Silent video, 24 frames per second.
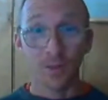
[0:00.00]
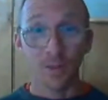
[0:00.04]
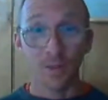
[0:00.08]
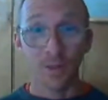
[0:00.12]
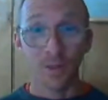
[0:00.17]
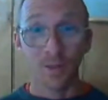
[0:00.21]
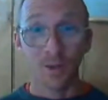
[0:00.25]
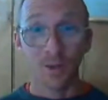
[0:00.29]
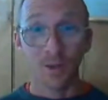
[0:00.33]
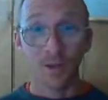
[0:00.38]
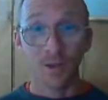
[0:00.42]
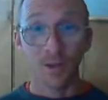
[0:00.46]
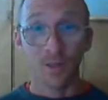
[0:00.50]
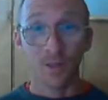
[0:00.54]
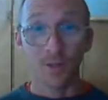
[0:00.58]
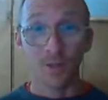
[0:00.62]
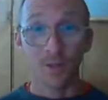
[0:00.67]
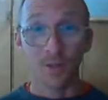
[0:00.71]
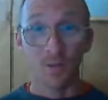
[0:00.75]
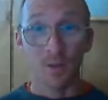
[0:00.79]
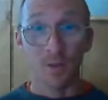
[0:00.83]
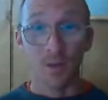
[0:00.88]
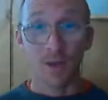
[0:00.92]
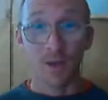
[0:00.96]
gone through my
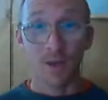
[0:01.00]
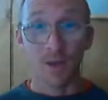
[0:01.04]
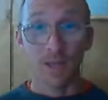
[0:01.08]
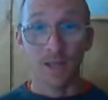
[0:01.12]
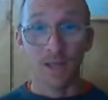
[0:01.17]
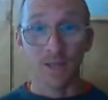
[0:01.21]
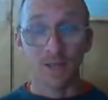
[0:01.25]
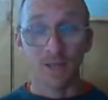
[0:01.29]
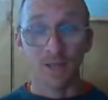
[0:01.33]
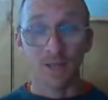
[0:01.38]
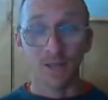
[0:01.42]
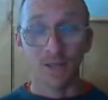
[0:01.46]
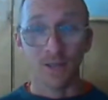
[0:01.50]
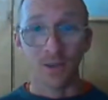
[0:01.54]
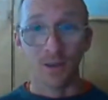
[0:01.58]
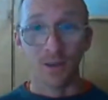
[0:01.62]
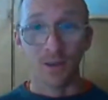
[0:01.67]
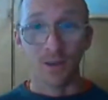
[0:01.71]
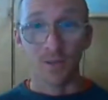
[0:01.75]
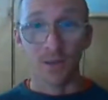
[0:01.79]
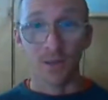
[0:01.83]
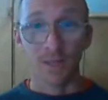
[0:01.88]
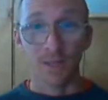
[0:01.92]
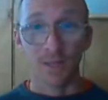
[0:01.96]
mind during
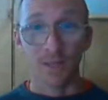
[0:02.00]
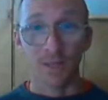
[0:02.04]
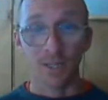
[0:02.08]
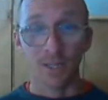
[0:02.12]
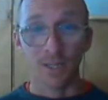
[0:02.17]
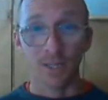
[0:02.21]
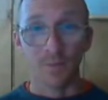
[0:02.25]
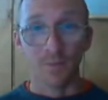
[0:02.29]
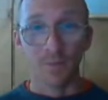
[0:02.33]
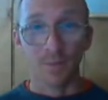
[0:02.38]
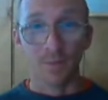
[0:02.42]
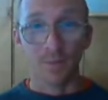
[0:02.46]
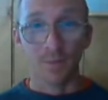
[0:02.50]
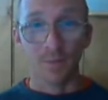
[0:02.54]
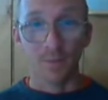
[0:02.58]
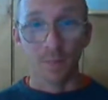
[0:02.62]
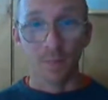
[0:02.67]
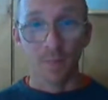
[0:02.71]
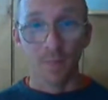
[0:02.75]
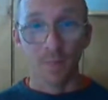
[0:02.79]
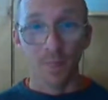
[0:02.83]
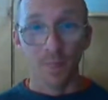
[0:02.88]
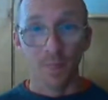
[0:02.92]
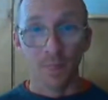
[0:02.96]
meditation.
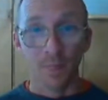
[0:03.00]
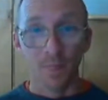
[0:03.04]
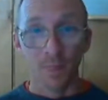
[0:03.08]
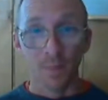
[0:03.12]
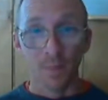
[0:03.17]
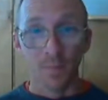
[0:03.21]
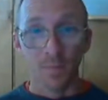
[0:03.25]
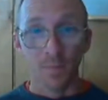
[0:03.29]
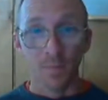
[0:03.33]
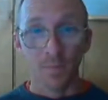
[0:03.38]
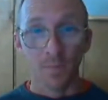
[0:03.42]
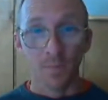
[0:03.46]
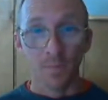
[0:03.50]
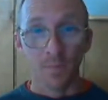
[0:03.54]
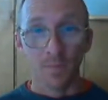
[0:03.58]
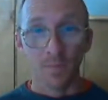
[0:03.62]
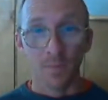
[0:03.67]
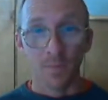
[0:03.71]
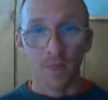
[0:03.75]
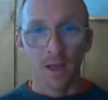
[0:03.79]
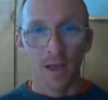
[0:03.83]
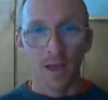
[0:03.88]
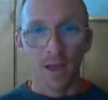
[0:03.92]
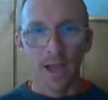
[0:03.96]

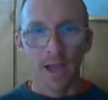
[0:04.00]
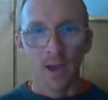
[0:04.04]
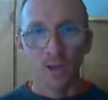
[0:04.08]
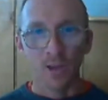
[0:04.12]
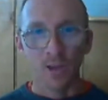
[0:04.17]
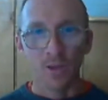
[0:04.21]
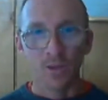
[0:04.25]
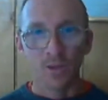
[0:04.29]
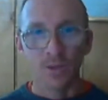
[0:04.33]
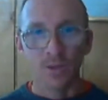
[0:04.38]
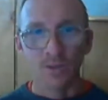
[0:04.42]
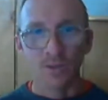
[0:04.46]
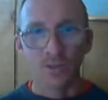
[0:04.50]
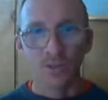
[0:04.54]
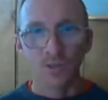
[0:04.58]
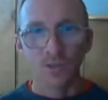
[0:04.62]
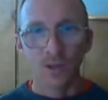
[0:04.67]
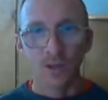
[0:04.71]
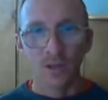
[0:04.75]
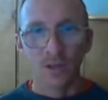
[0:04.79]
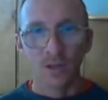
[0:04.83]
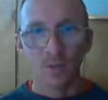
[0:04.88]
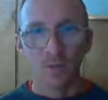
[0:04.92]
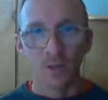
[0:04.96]
How do you instruct
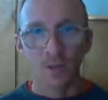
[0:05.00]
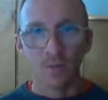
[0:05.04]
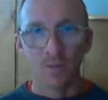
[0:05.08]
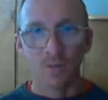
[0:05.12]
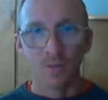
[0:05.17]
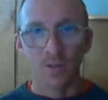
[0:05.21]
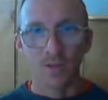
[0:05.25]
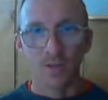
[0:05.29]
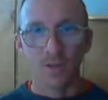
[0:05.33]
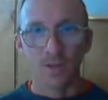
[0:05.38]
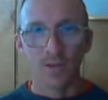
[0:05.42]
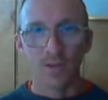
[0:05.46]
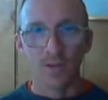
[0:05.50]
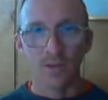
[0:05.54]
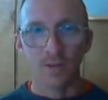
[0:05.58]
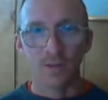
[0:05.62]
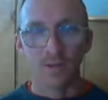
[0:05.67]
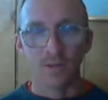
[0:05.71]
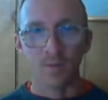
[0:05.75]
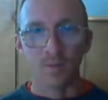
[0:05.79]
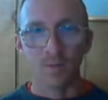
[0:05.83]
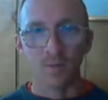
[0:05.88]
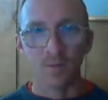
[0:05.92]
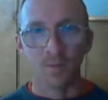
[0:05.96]
people to
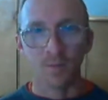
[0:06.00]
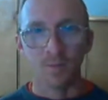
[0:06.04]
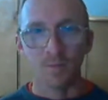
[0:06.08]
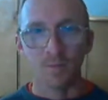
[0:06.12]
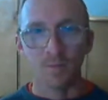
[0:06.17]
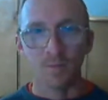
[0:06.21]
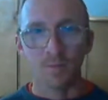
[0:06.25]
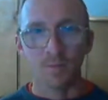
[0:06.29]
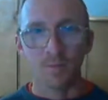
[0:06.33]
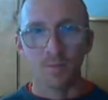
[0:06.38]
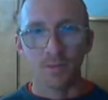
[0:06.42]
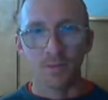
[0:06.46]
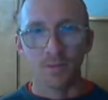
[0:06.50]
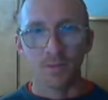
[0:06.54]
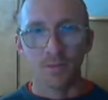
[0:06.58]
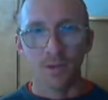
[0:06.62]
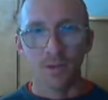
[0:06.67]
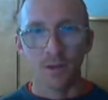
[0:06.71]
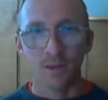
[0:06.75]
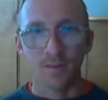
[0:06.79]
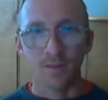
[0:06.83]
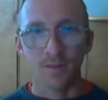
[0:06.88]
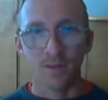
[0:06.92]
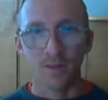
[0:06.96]
start
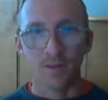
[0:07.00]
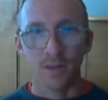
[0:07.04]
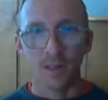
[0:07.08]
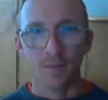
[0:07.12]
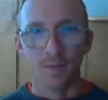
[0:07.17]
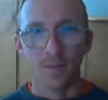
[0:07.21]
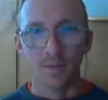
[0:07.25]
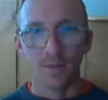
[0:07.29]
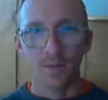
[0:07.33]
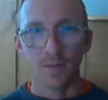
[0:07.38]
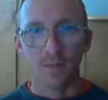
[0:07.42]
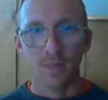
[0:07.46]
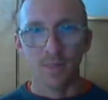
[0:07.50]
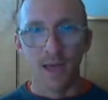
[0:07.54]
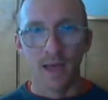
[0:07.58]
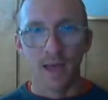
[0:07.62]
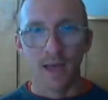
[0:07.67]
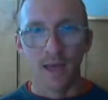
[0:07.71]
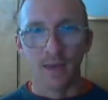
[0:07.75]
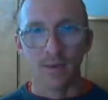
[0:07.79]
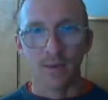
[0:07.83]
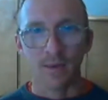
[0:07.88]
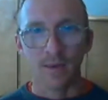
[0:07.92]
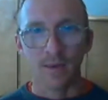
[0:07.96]
developing that
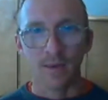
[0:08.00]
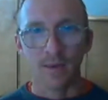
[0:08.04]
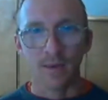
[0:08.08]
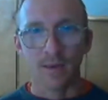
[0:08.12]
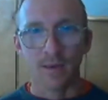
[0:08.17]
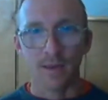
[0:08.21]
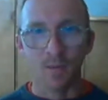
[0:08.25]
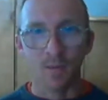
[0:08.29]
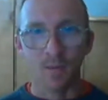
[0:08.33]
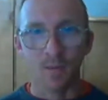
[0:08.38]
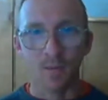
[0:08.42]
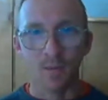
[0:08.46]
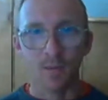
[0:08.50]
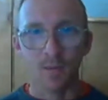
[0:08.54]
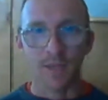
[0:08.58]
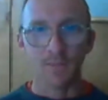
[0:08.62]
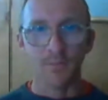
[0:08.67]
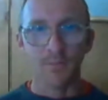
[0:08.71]
capability?